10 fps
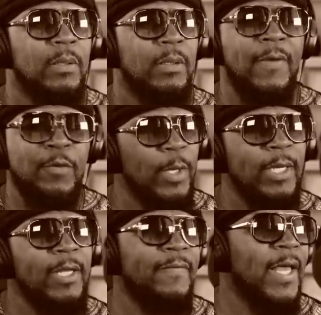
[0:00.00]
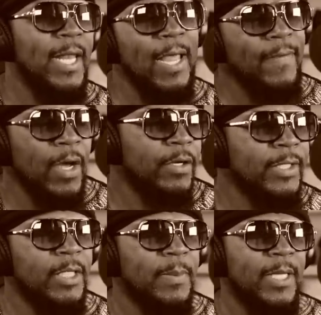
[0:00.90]
If you didn't live that life, how can you
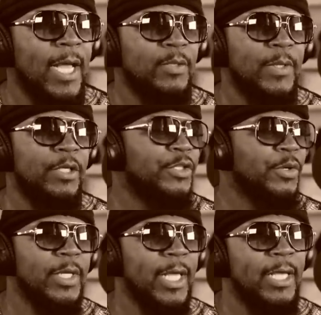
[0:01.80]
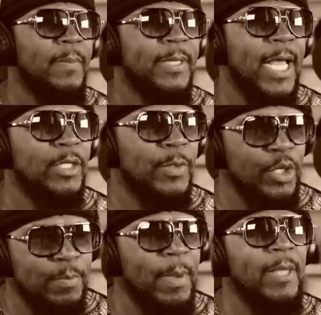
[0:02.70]
sympathize with it? You surely can't empathize with it.
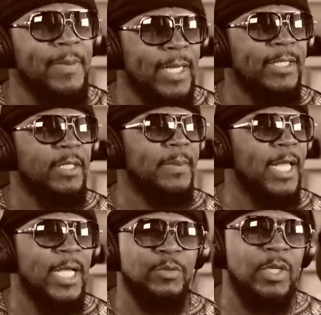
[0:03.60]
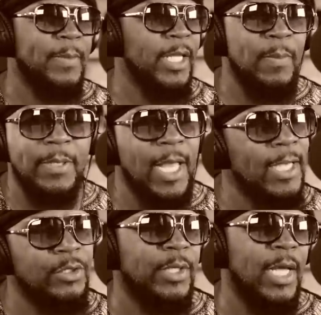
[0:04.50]
You may be able to sympathize with it, but
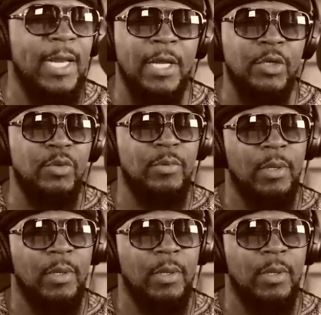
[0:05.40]
empathize you cannot do.